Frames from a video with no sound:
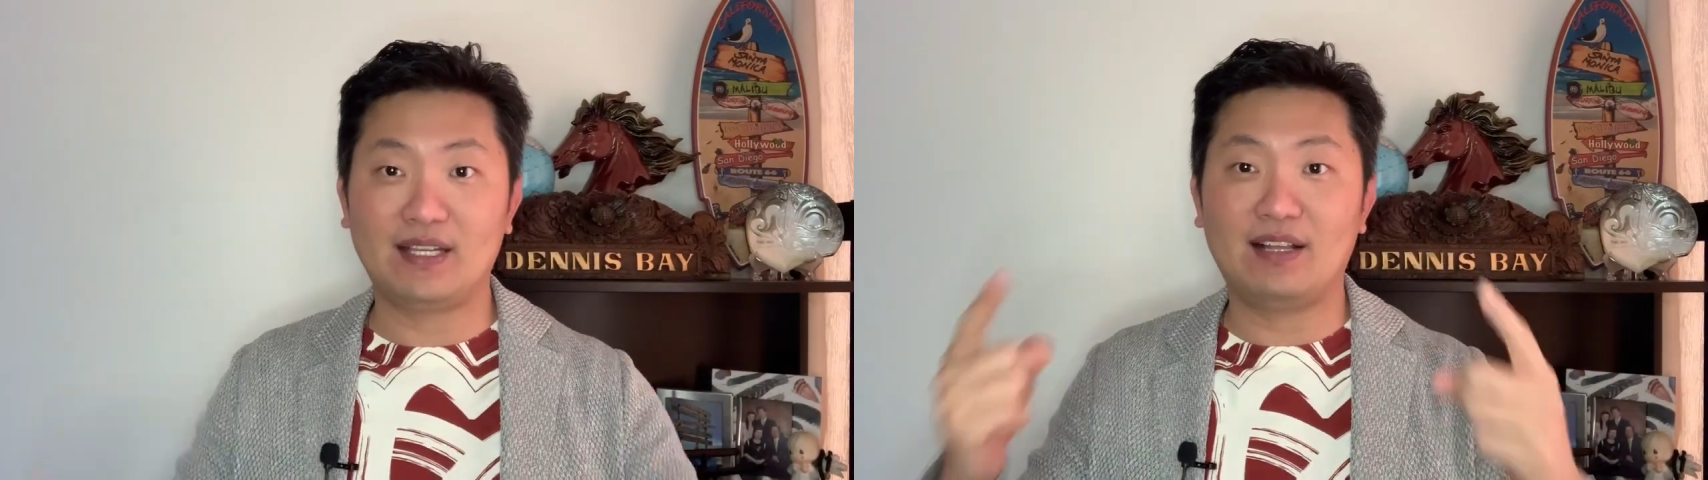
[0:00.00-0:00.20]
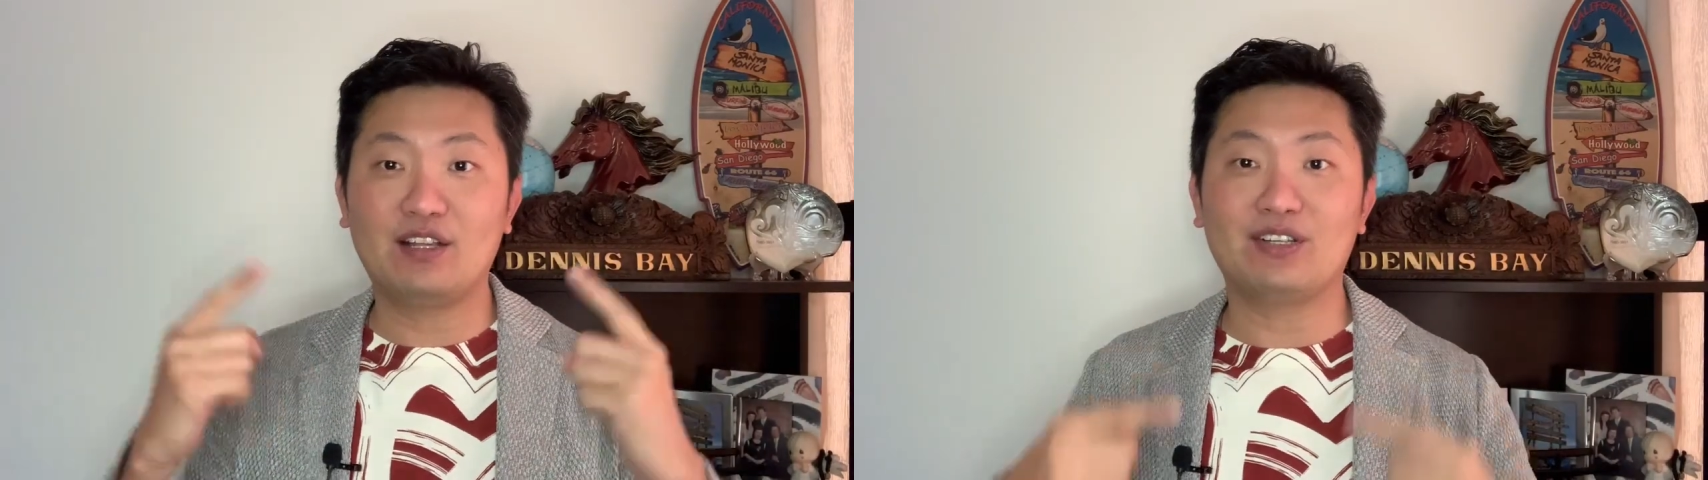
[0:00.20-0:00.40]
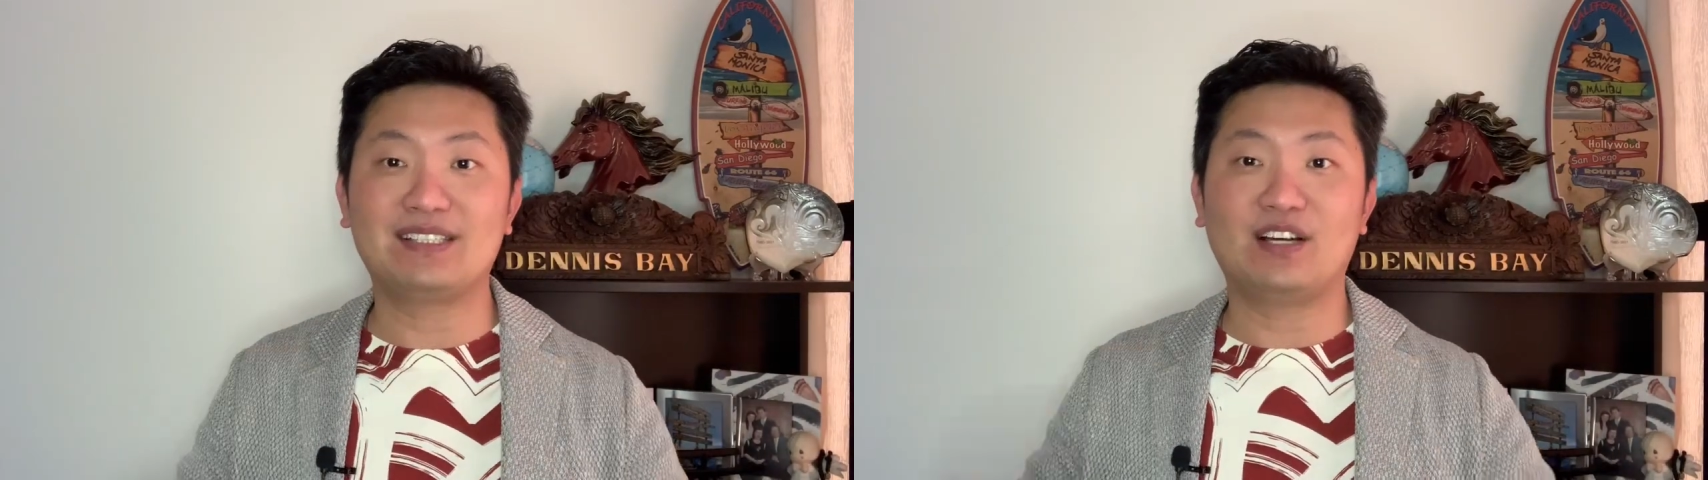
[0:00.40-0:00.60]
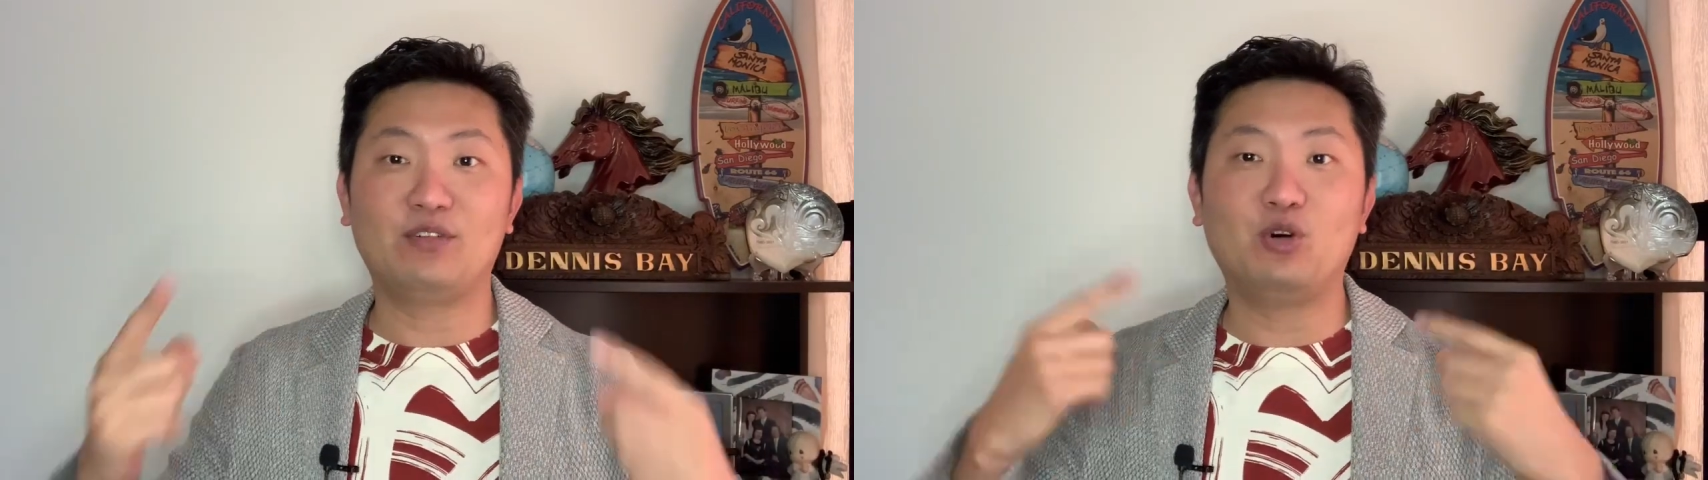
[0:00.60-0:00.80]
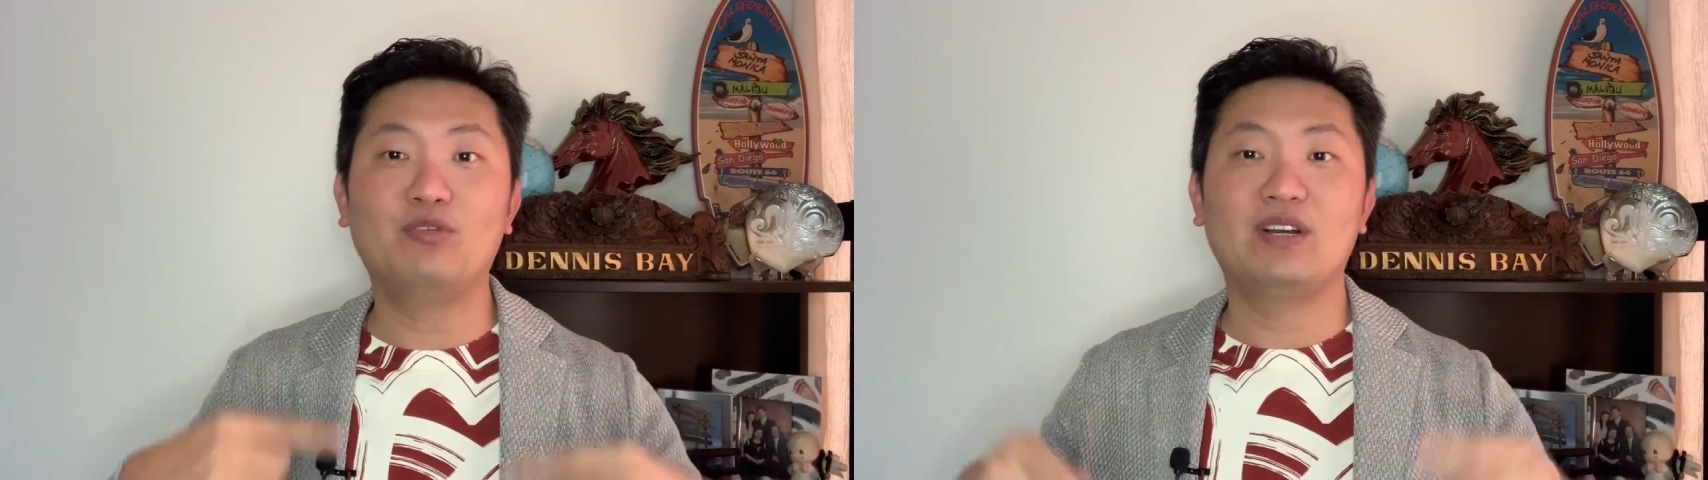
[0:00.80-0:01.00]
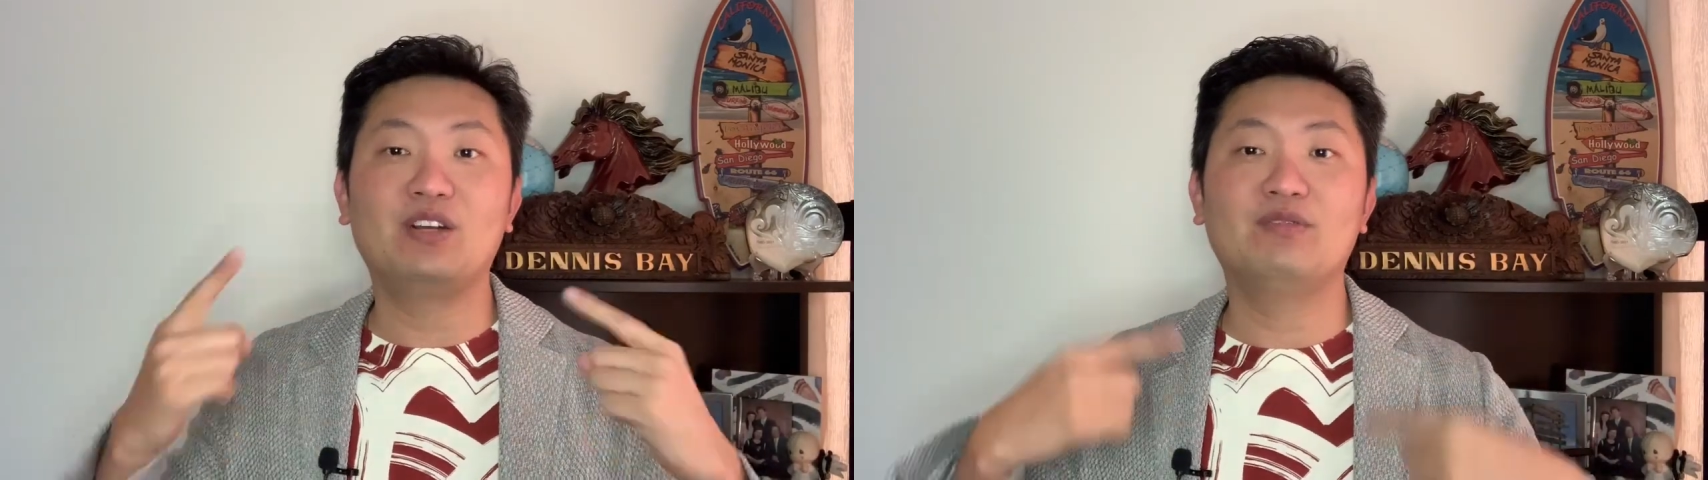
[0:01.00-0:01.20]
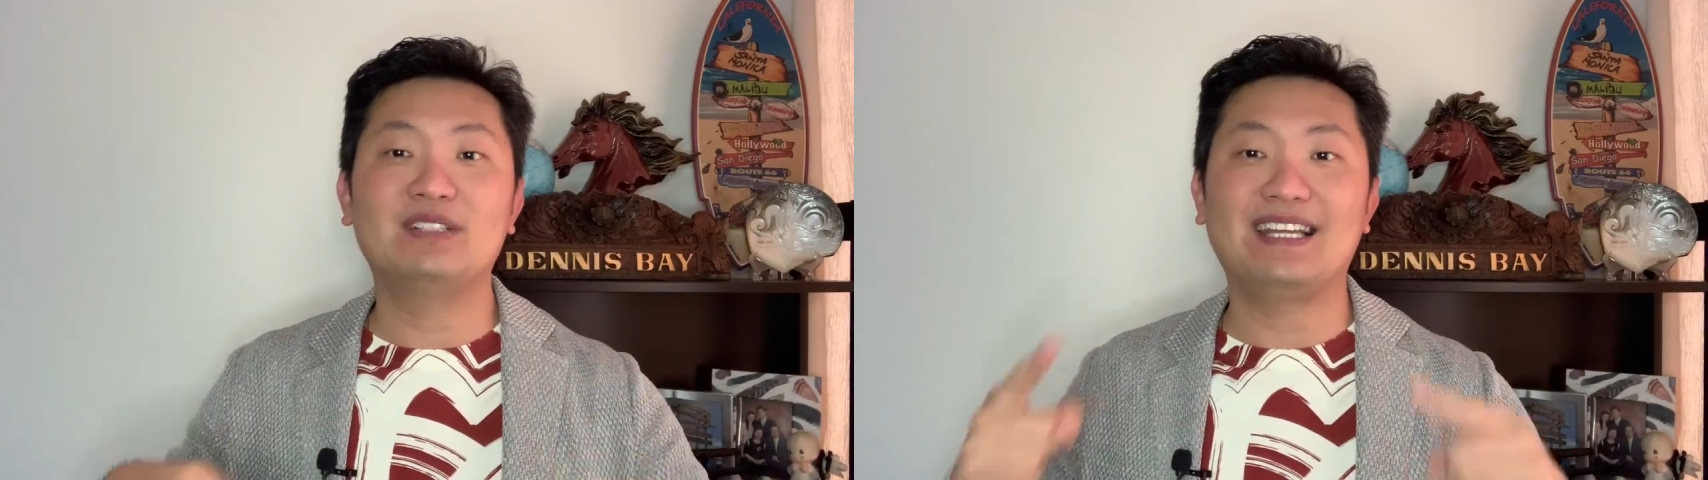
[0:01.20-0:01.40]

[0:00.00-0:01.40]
Tell yourself over and over